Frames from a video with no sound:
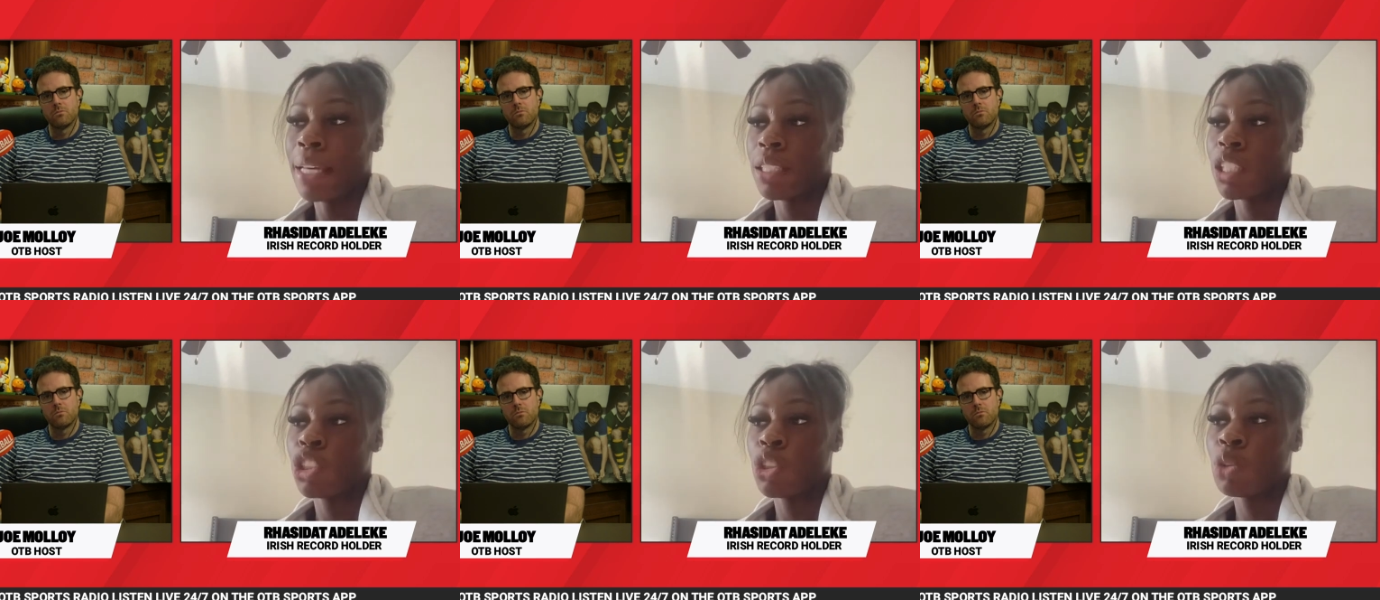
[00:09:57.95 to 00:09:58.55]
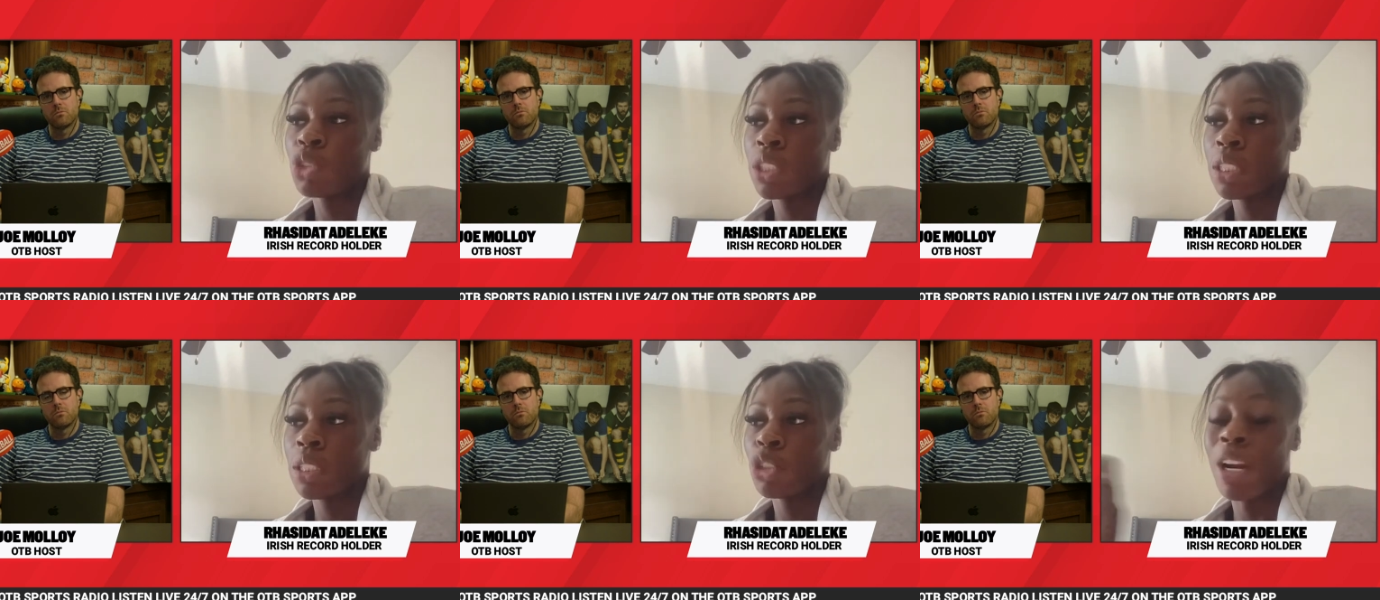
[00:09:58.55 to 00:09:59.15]
Speaker 1: and it's
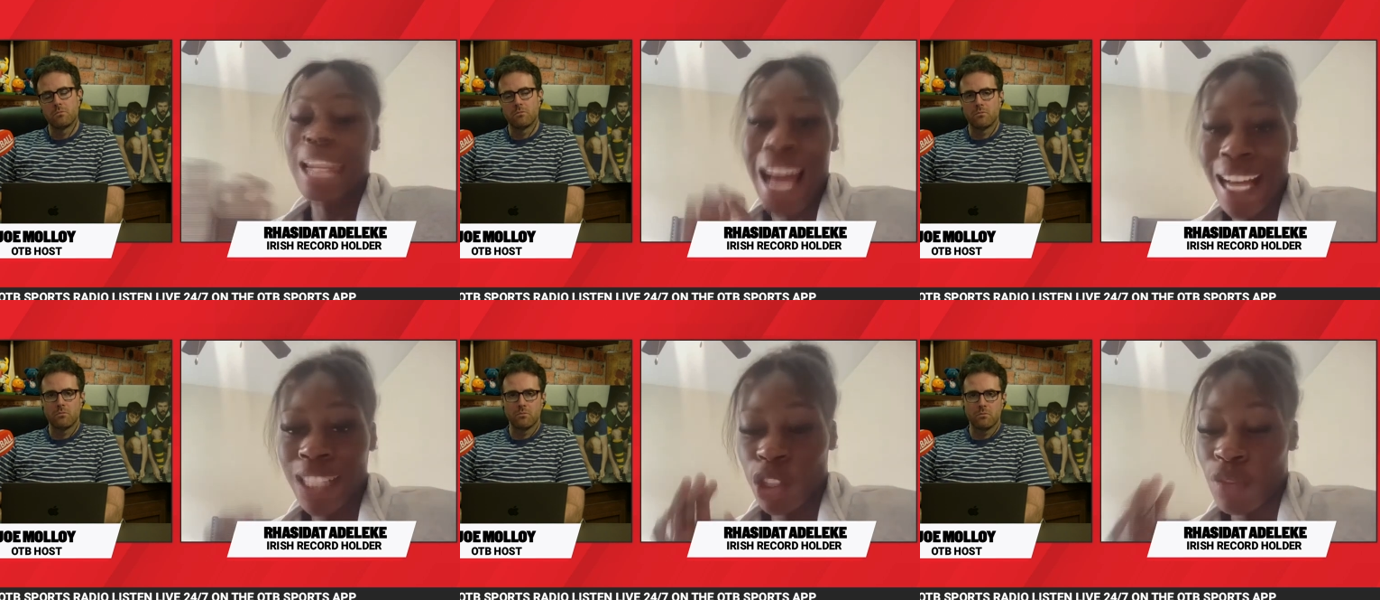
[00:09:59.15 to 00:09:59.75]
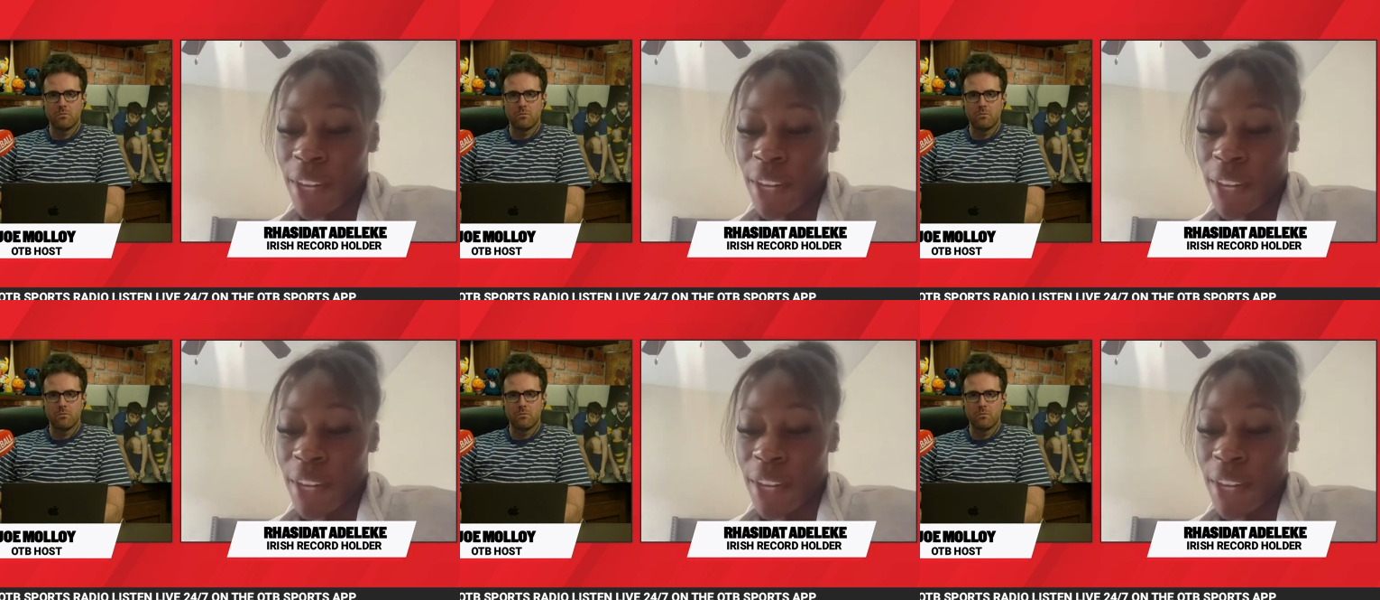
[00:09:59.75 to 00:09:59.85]
usually your last your